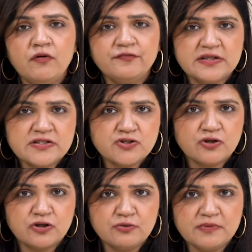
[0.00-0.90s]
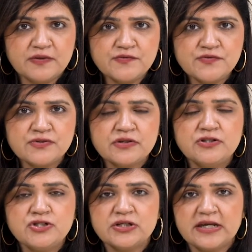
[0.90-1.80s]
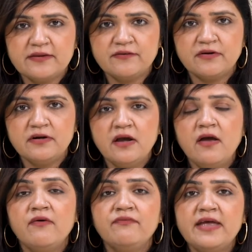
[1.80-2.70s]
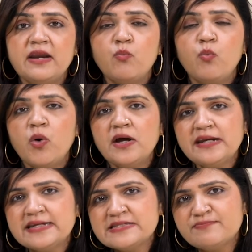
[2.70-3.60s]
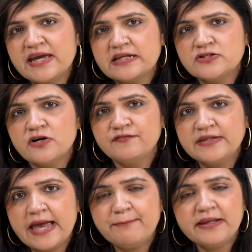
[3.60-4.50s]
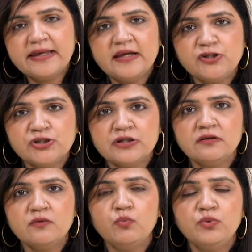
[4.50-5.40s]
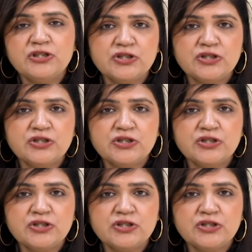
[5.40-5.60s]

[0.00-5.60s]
of these documents together, then one aspect of the application, which